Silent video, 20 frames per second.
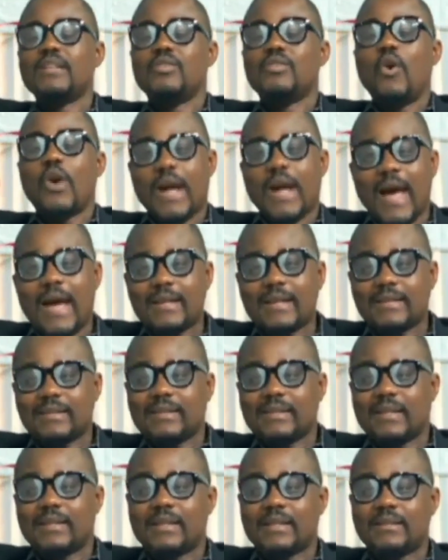Your card
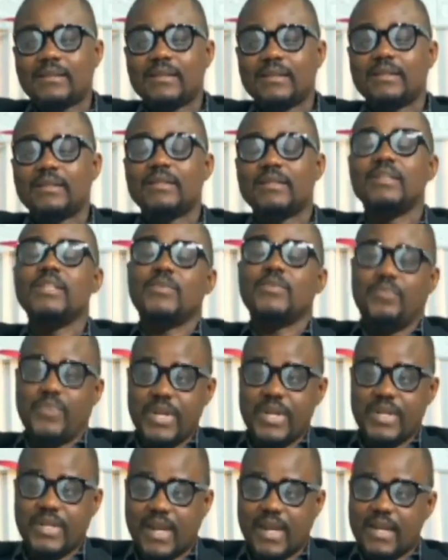is
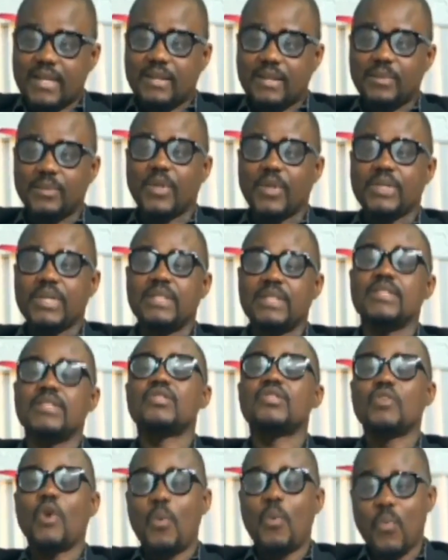printed, but it is
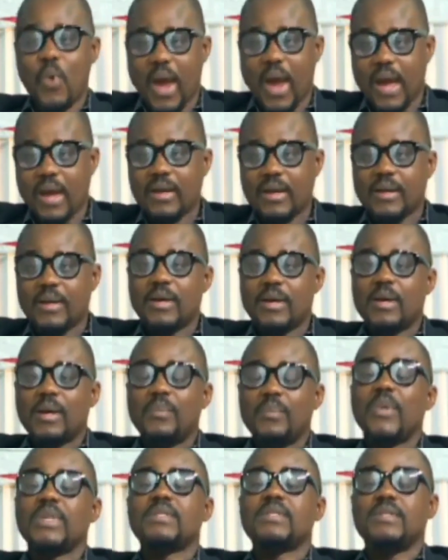somewhere,
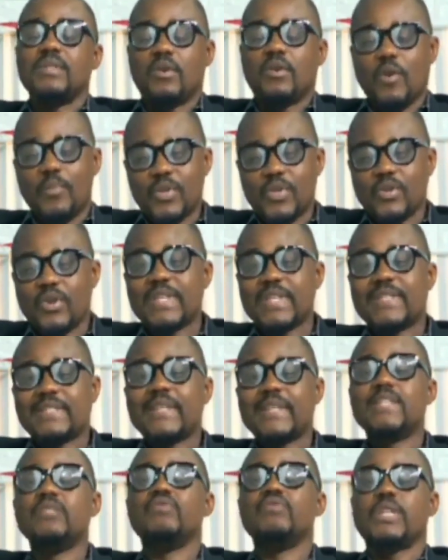but the Commission is
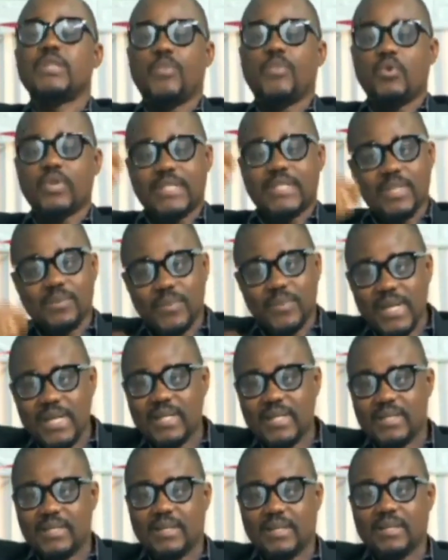taking
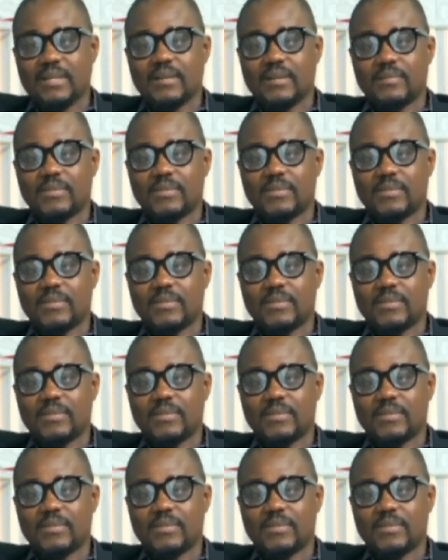responsibility.